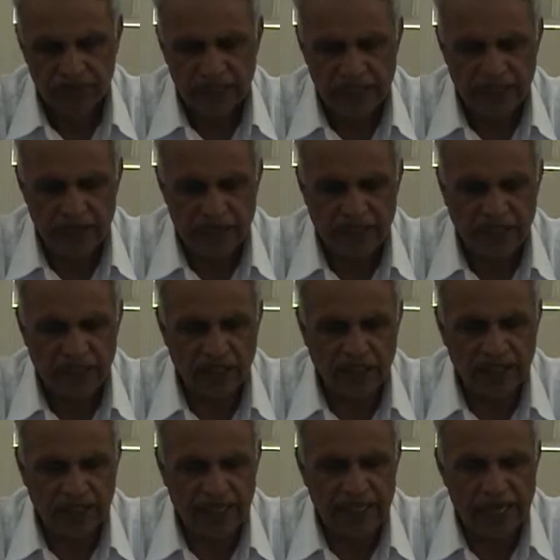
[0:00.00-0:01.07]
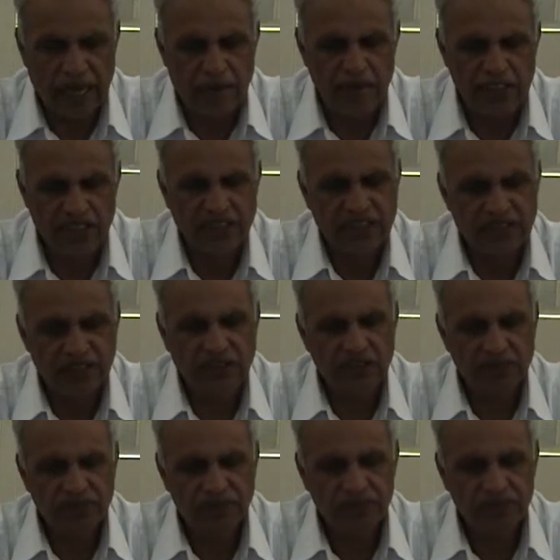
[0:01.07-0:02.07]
It means the three dimensions